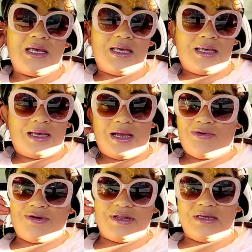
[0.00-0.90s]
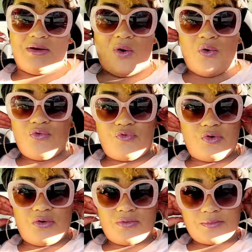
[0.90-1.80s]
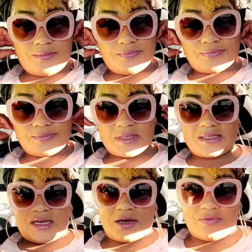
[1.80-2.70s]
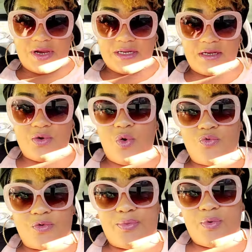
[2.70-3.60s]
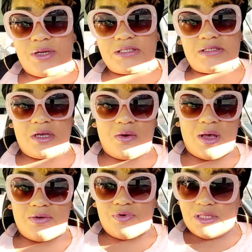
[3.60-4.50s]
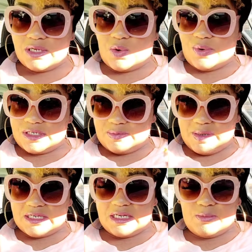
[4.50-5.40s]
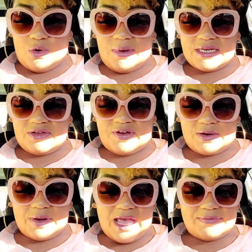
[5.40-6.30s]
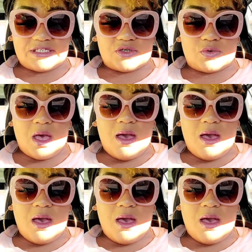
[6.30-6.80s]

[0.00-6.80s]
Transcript: I already over decorated and overbought, so I really don't want to spend any more money if I don't have to.